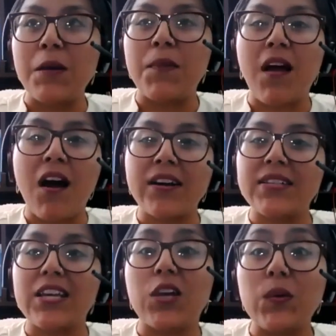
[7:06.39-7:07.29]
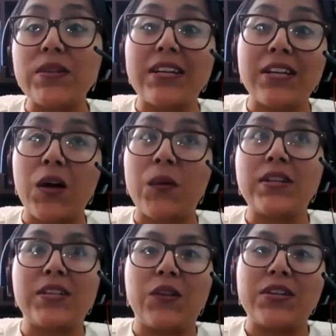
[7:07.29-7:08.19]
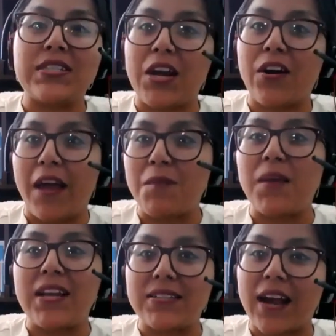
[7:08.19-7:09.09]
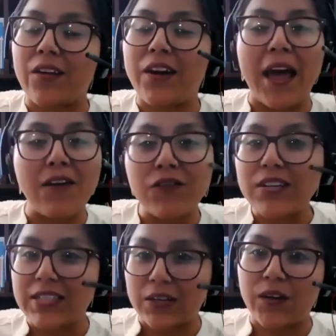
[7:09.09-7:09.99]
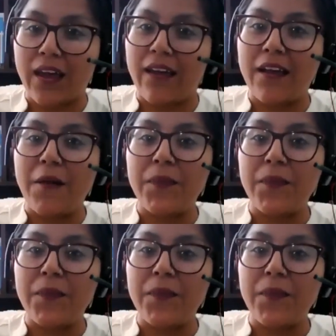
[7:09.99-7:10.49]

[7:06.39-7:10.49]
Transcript: But honestly, who is going to go into their CRM and dialer every single day